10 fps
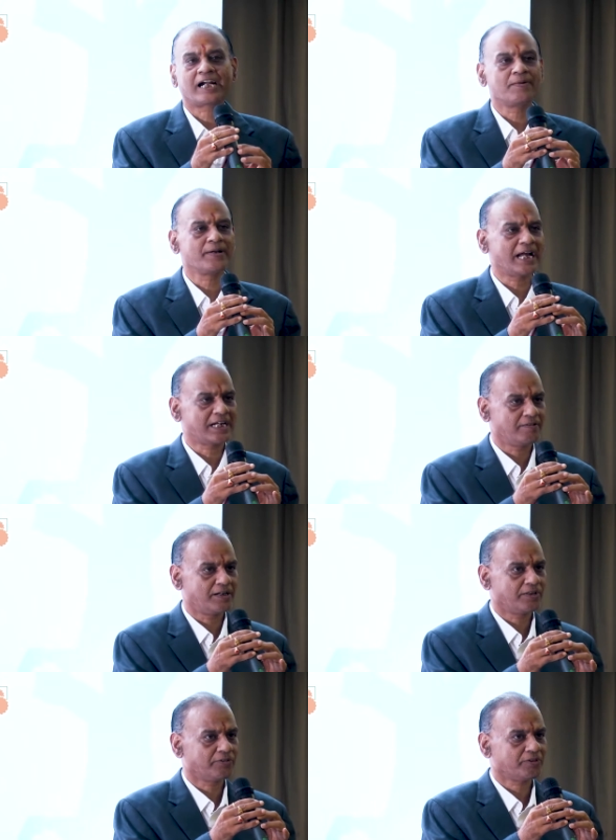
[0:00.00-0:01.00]
academic
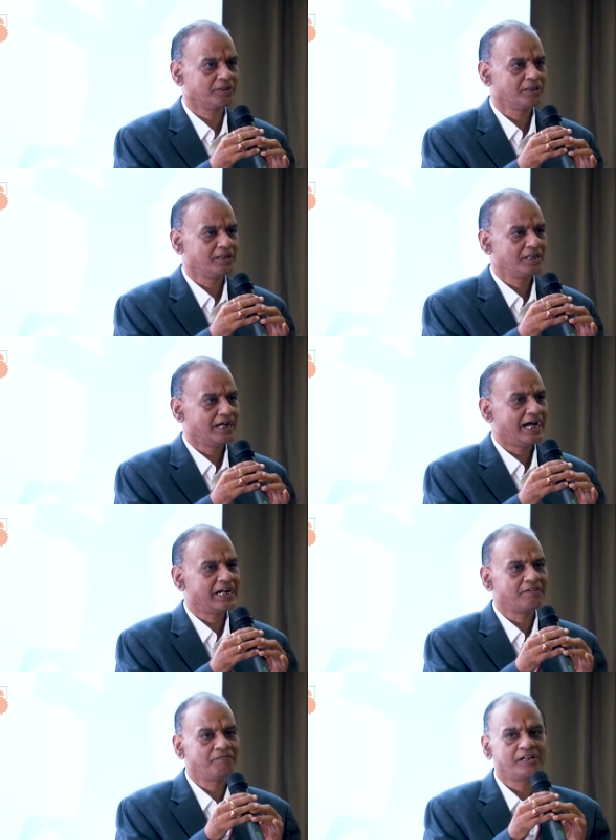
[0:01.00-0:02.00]
activities
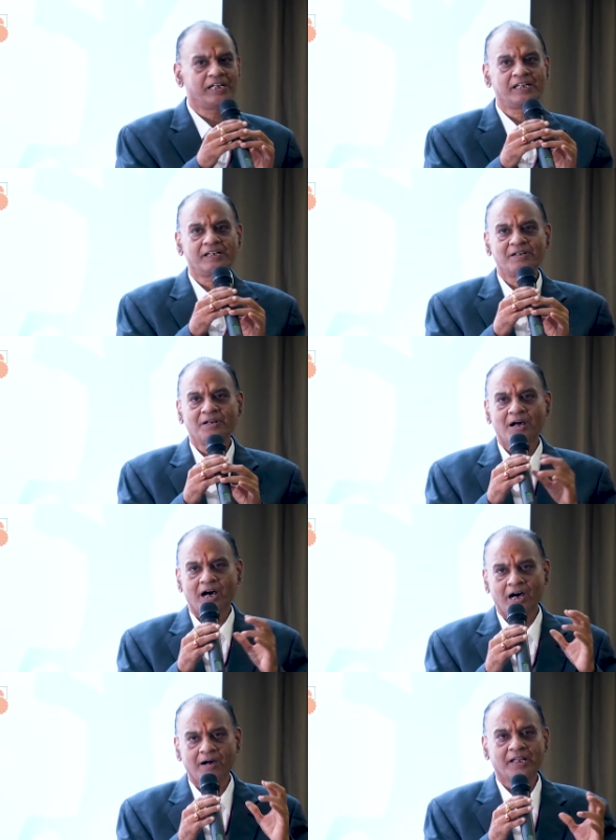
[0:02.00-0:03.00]
and we
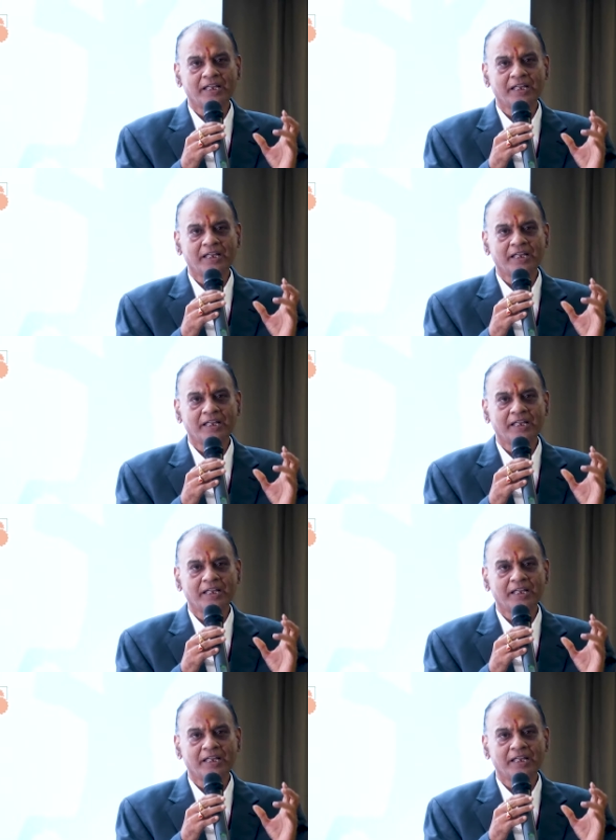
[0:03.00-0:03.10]
uh,